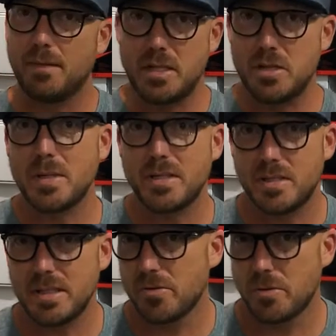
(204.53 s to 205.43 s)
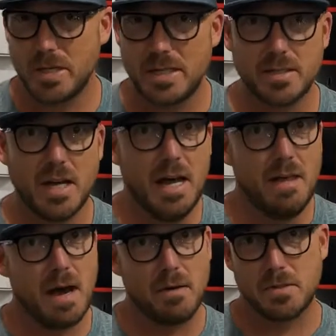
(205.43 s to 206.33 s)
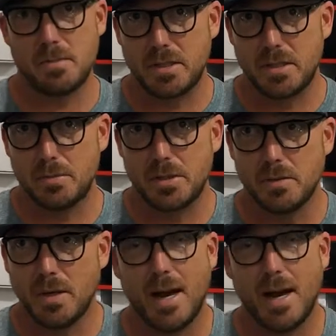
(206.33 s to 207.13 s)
the UNC 3s, that was a big W.